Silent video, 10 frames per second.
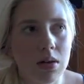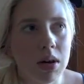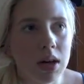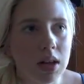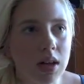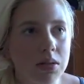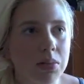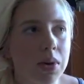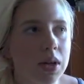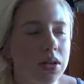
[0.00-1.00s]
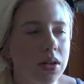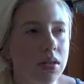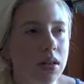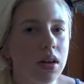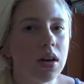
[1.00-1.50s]
In my class, we
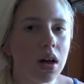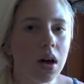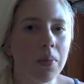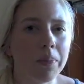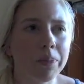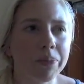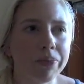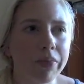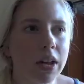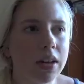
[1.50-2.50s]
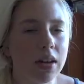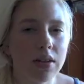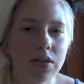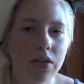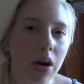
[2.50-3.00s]
took the
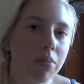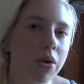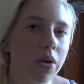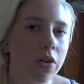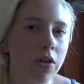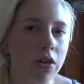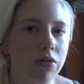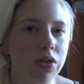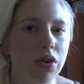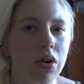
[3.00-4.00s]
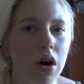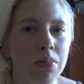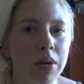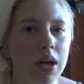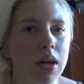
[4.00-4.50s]
history of
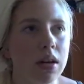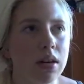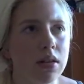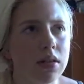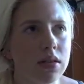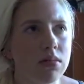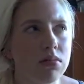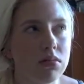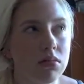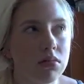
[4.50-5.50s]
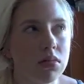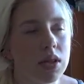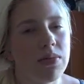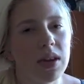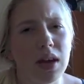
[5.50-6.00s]
Europe and
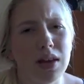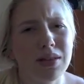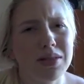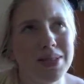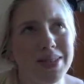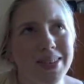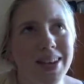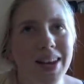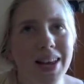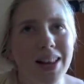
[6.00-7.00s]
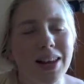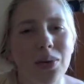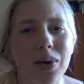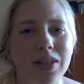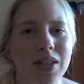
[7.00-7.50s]
something else.
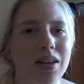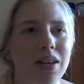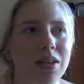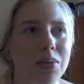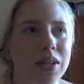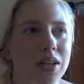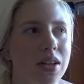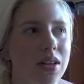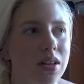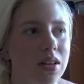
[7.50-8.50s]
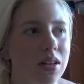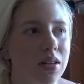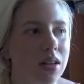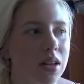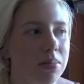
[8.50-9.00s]
We studied
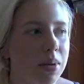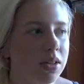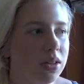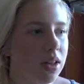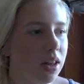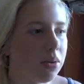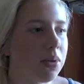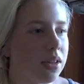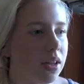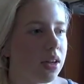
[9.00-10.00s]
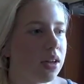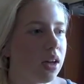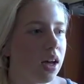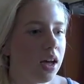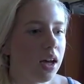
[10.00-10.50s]
especially we studied
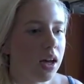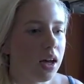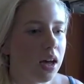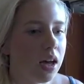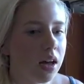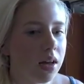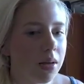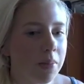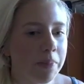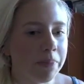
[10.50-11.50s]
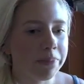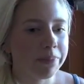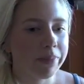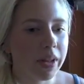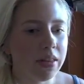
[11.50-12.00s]

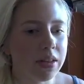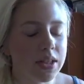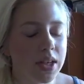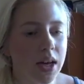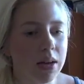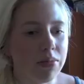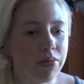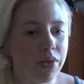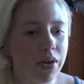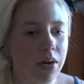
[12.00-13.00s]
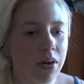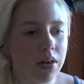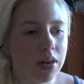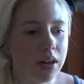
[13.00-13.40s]
the time from